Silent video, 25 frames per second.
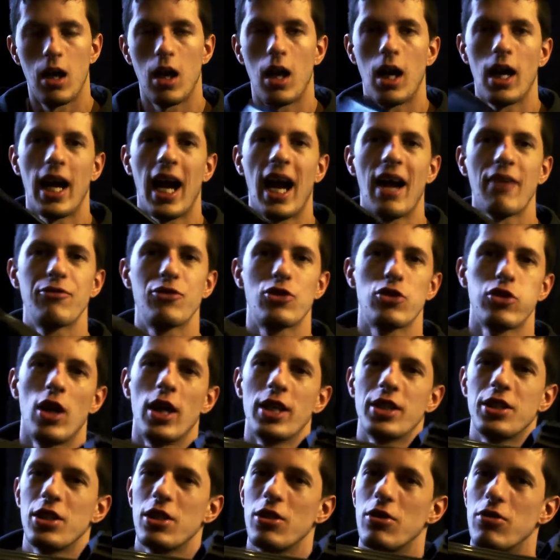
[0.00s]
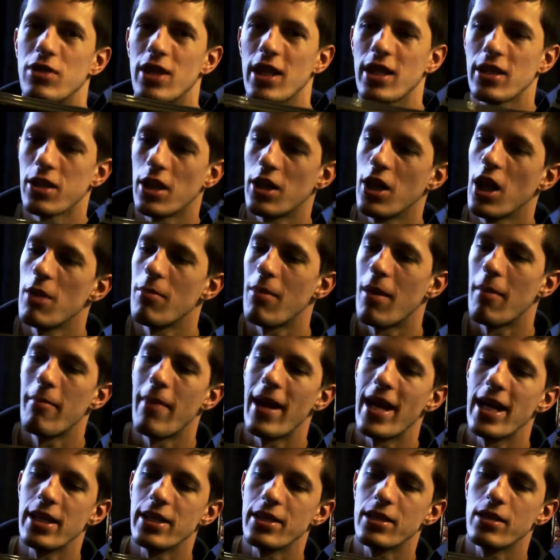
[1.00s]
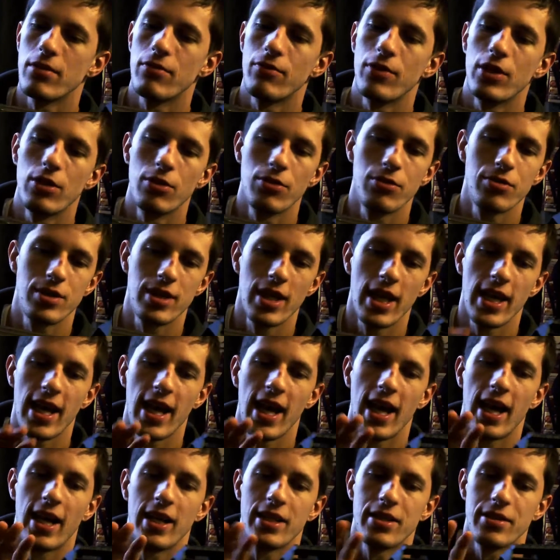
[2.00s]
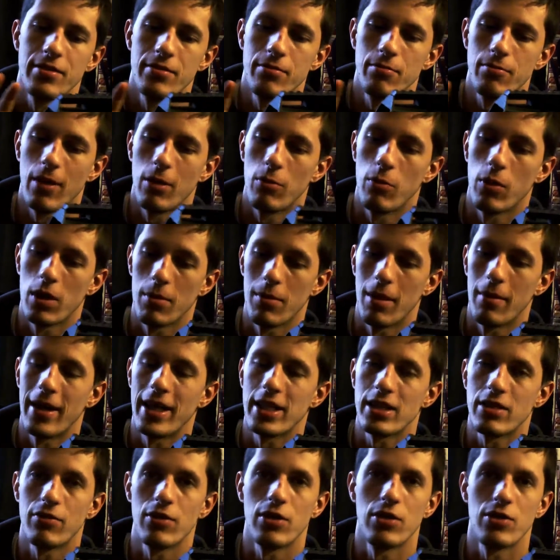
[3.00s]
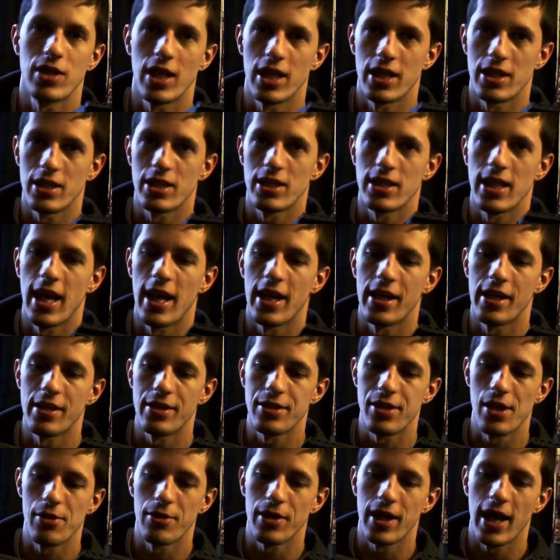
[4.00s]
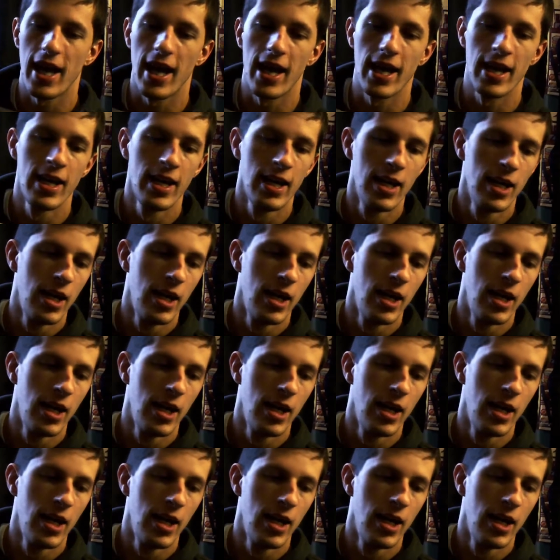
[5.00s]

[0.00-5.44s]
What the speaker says: I have tried to use this. I know my mates have used it, and well, one of my mates have used it and said it's okay.